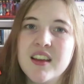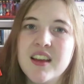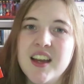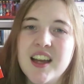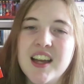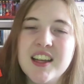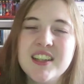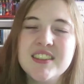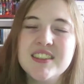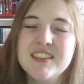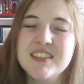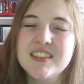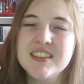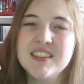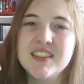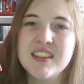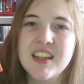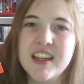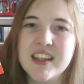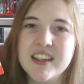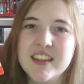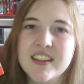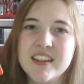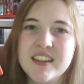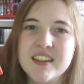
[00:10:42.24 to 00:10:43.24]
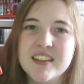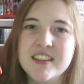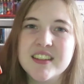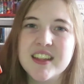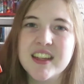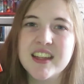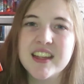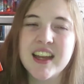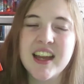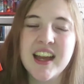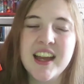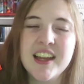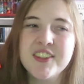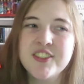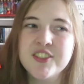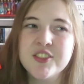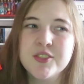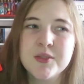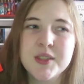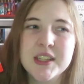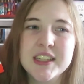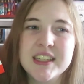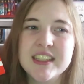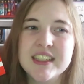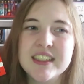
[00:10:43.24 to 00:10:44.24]
I just didn't like it. Like, I had to
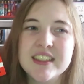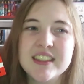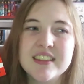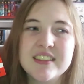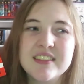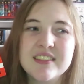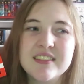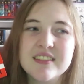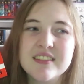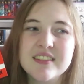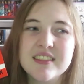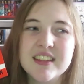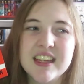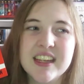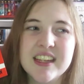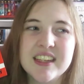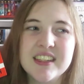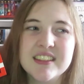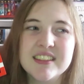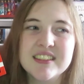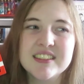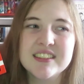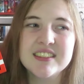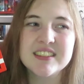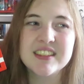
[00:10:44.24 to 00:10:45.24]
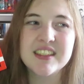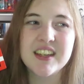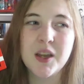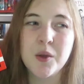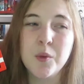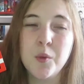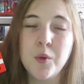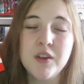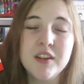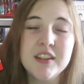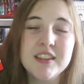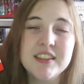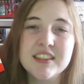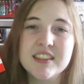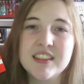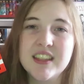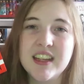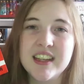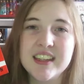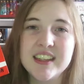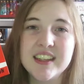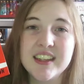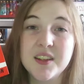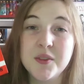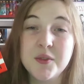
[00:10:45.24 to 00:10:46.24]
read it, and I wanted to
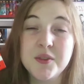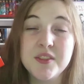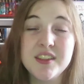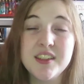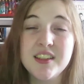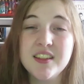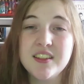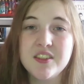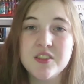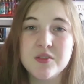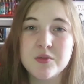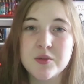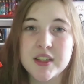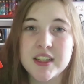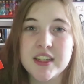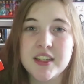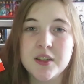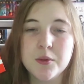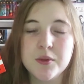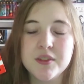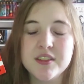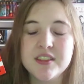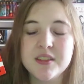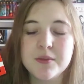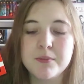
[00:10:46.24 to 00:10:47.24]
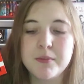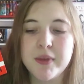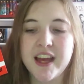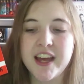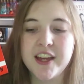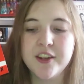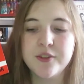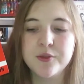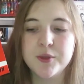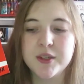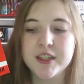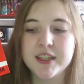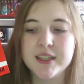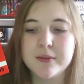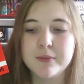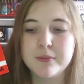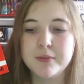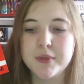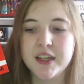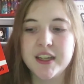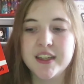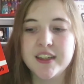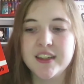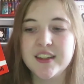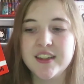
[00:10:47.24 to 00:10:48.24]
like it. It was an easy read. It wasn't a bad read,
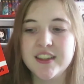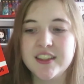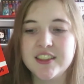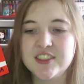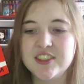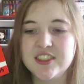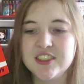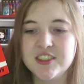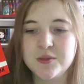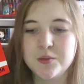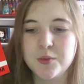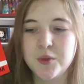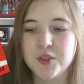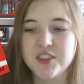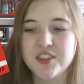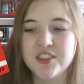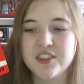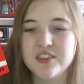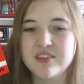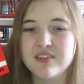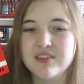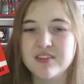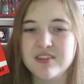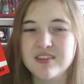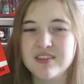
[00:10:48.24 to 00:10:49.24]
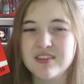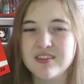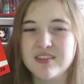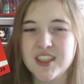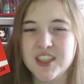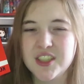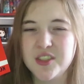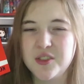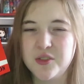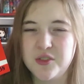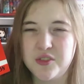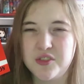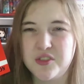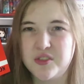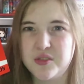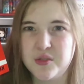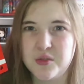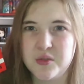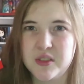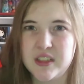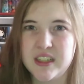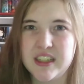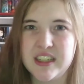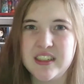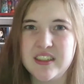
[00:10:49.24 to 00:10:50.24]
but it just wasn't a good
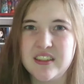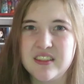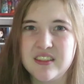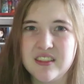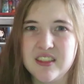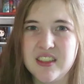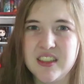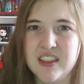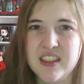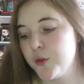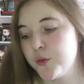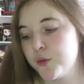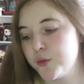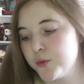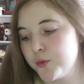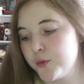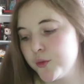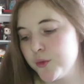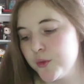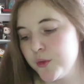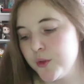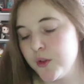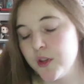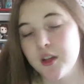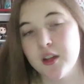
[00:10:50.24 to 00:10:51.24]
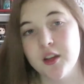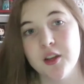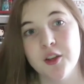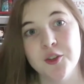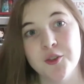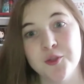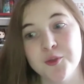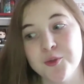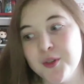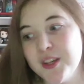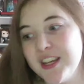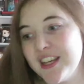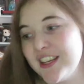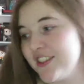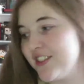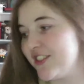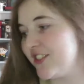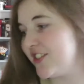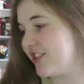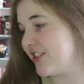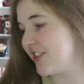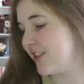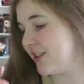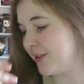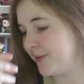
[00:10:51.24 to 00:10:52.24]
story.
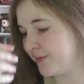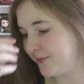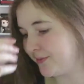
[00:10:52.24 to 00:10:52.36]
Reached.